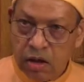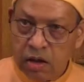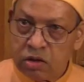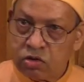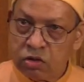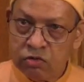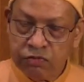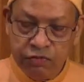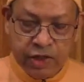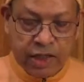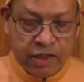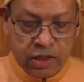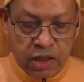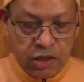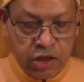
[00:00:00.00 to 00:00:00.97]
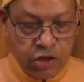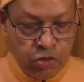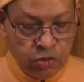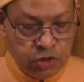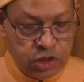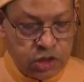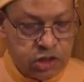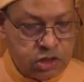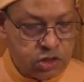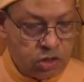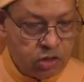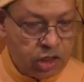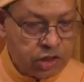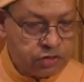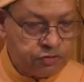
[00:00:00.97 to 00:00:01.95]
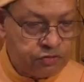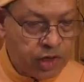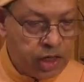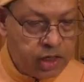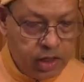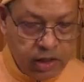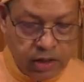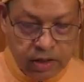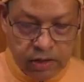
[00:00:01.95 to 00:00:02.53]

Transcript: so we can continue this next Friday.